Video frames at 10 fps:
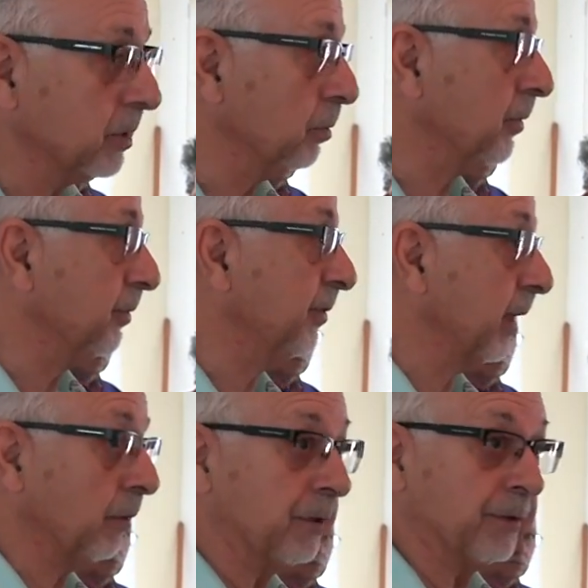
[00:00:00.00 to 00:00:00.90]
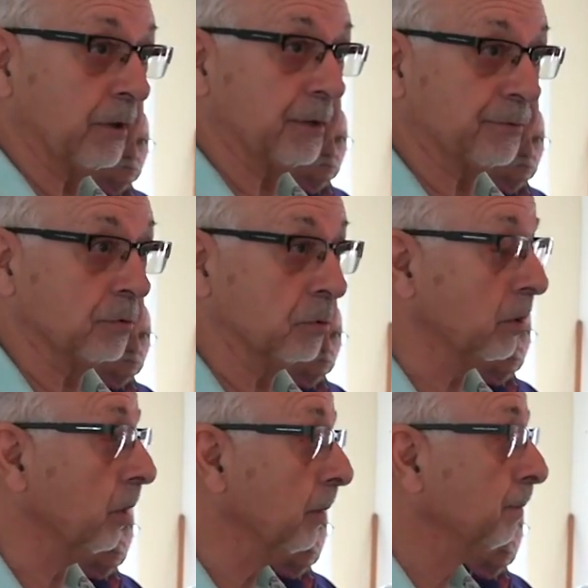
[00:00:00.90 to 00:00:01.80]
she was very, very
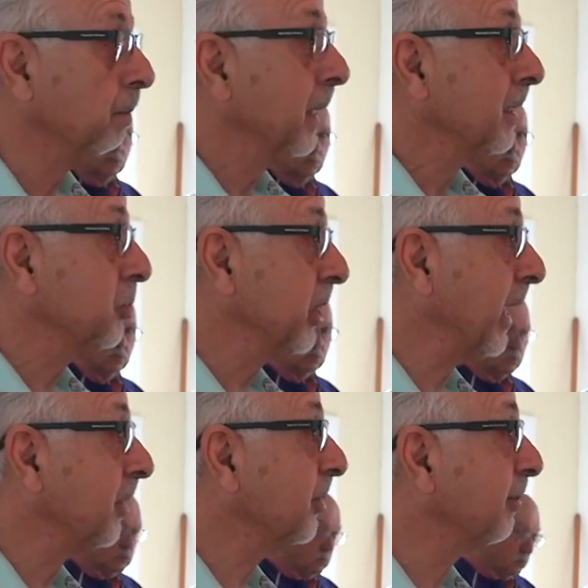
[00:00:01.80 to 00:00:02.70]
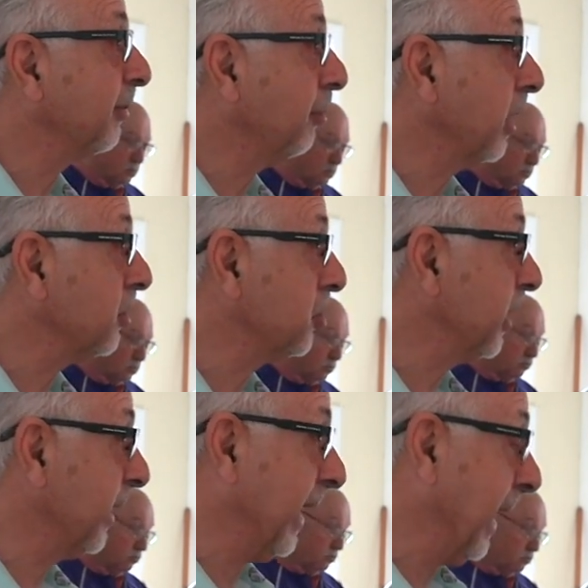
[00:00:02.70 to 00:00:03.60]
frugal. She had some friends
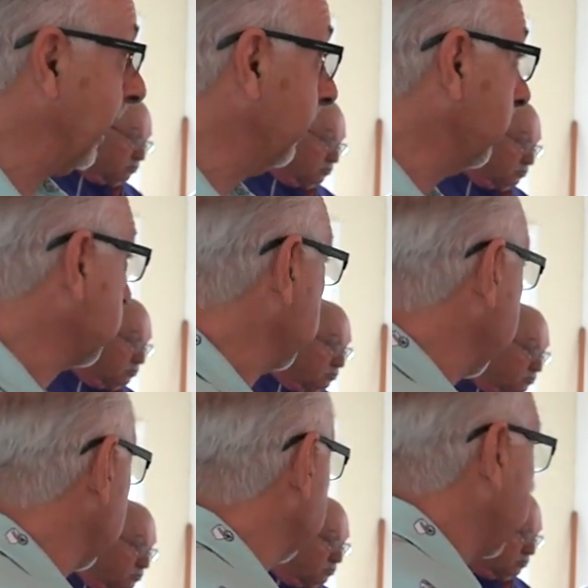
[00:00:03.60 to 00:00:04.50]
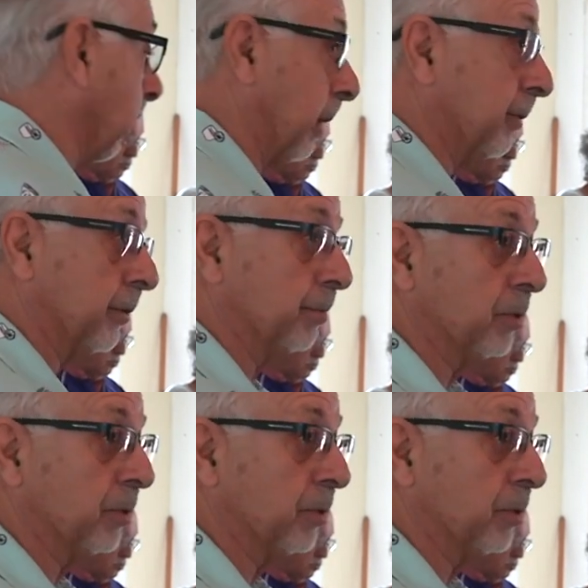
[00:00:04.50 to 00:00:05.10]
she had had in the trailer park for